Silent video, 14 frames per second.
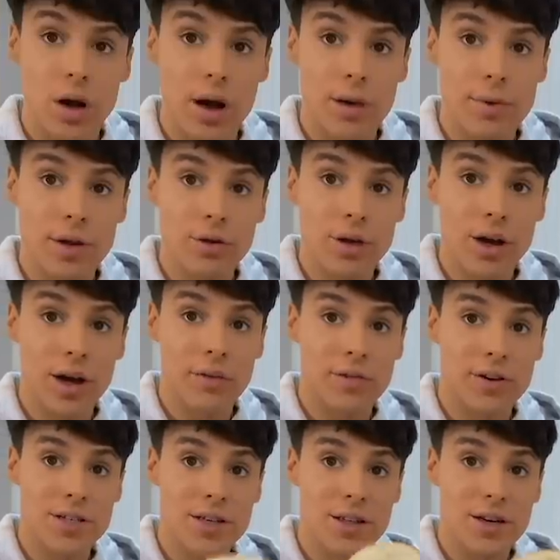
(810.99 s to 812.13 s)
I mean, you can't
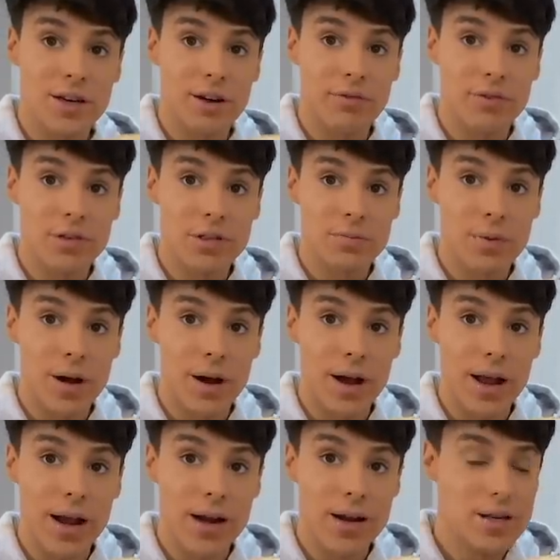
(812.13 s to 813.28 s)
even see the difference,
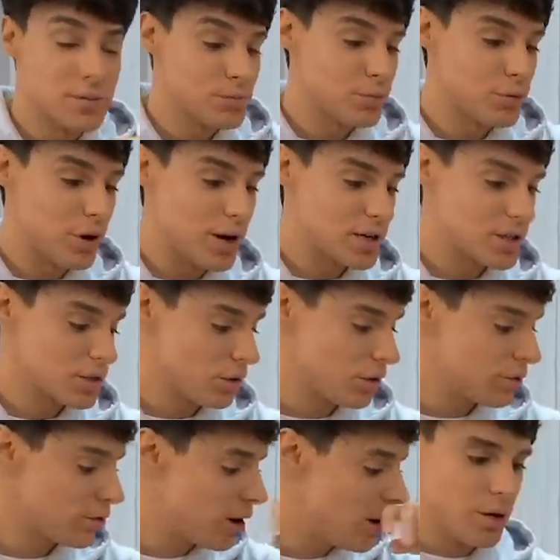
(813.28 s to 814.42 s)
but it is pressed all
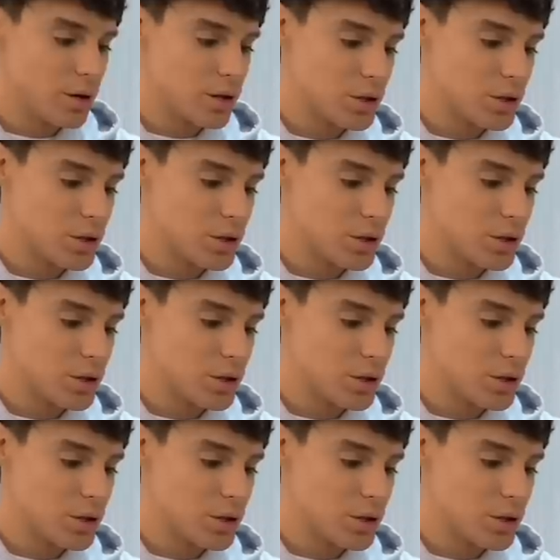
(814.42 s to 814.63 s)
around.